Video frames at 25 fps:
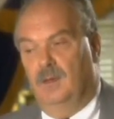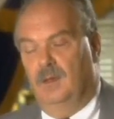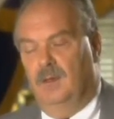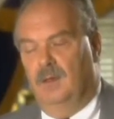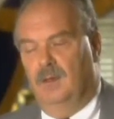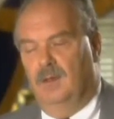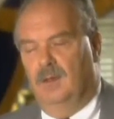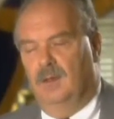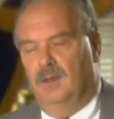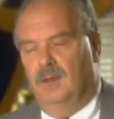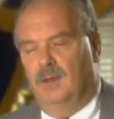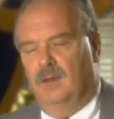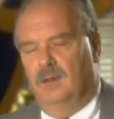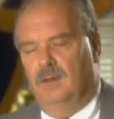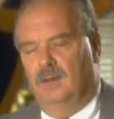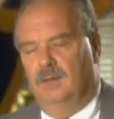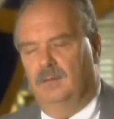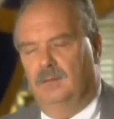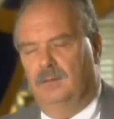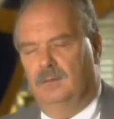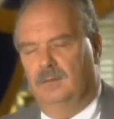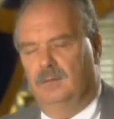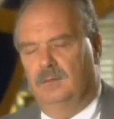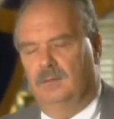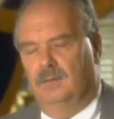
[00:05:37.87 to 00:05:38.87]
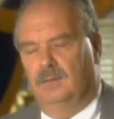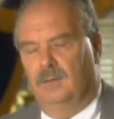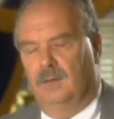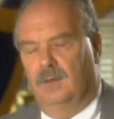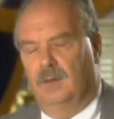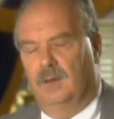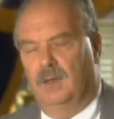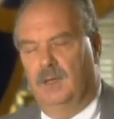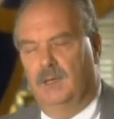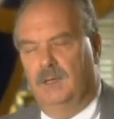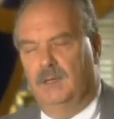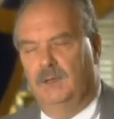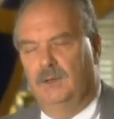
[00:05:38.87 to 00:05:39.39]
And
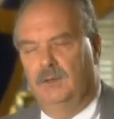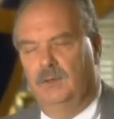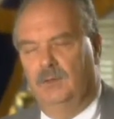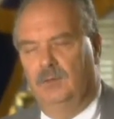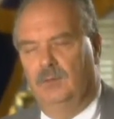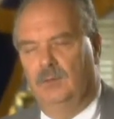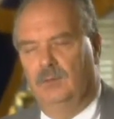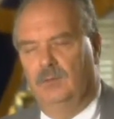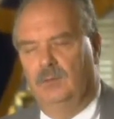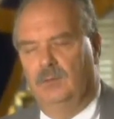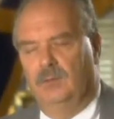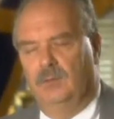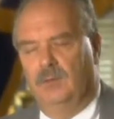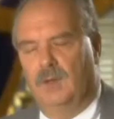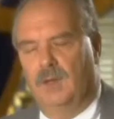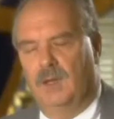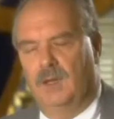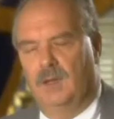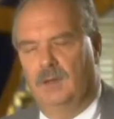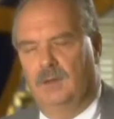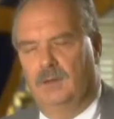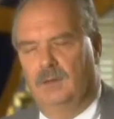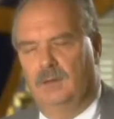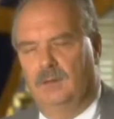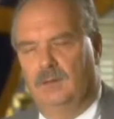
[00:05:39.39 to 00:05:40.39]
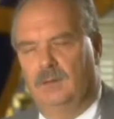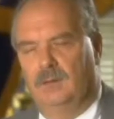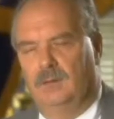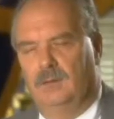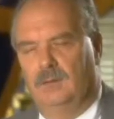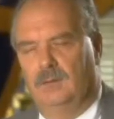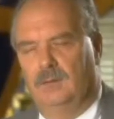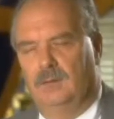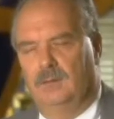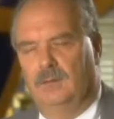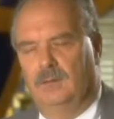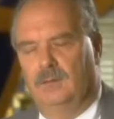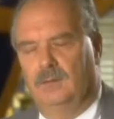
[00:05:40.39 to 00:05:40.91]
I knew
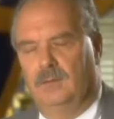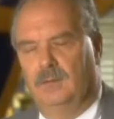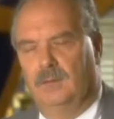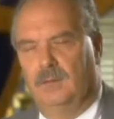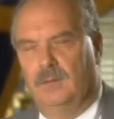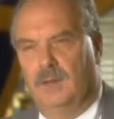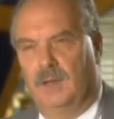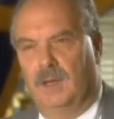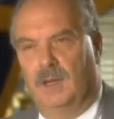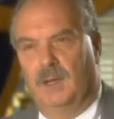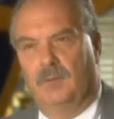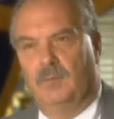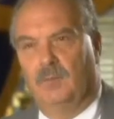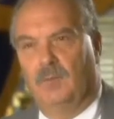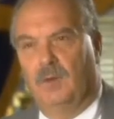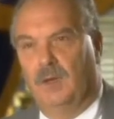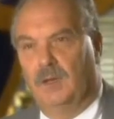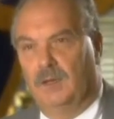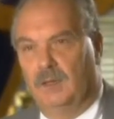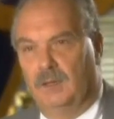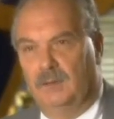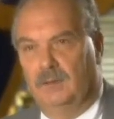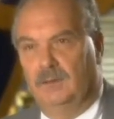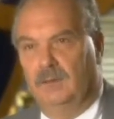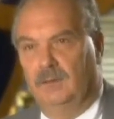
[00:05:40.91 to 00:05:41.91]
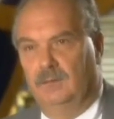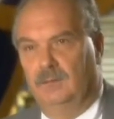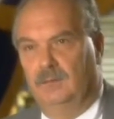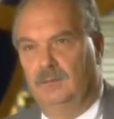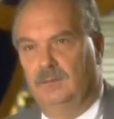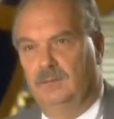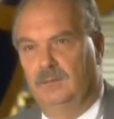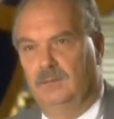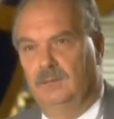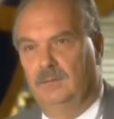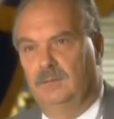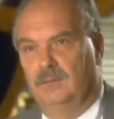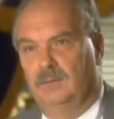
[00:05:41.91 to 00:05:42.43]
that I wanted
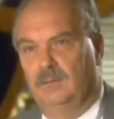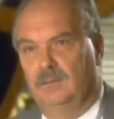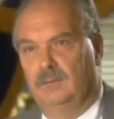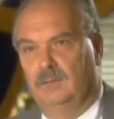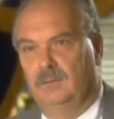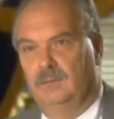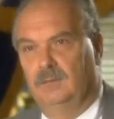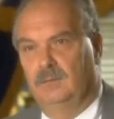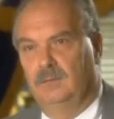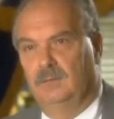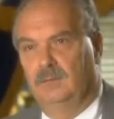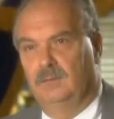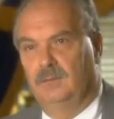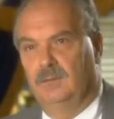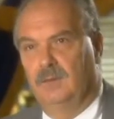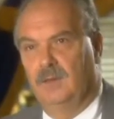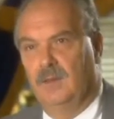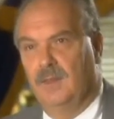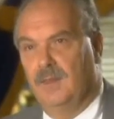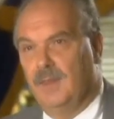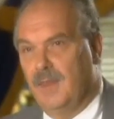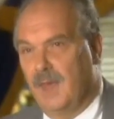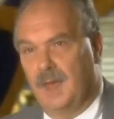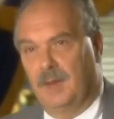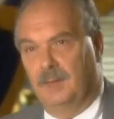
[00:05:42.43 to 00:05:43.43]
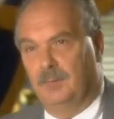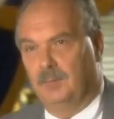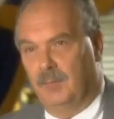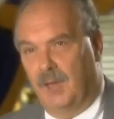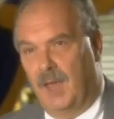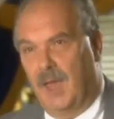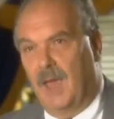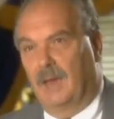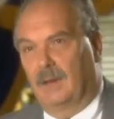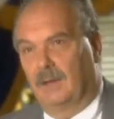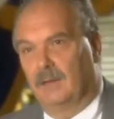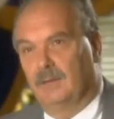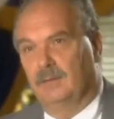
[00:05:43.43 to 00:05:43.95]
that
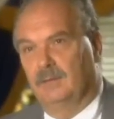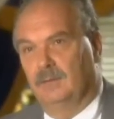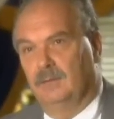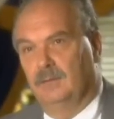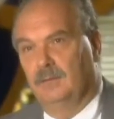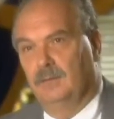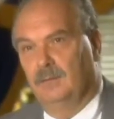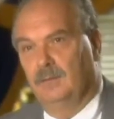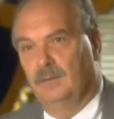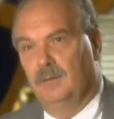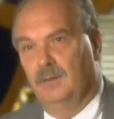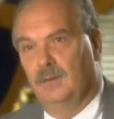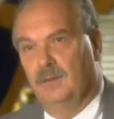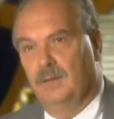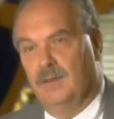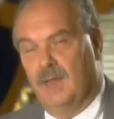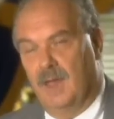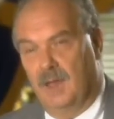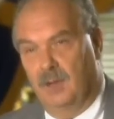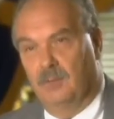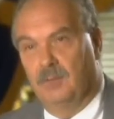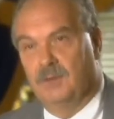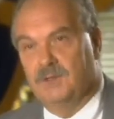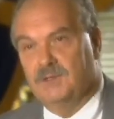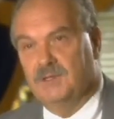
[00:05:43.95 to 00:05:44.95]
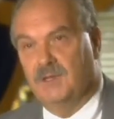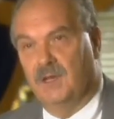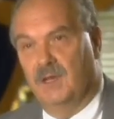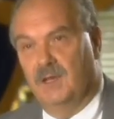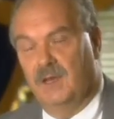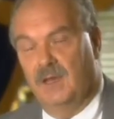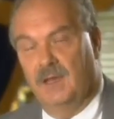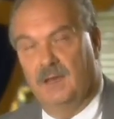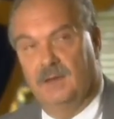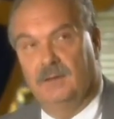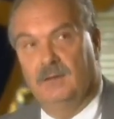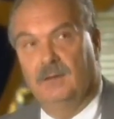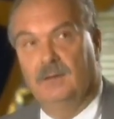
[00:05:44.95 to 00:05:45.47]
back, that which I
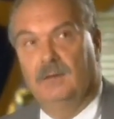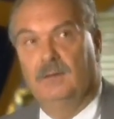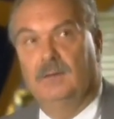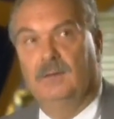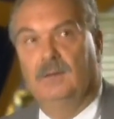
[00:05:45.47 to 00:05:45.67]
had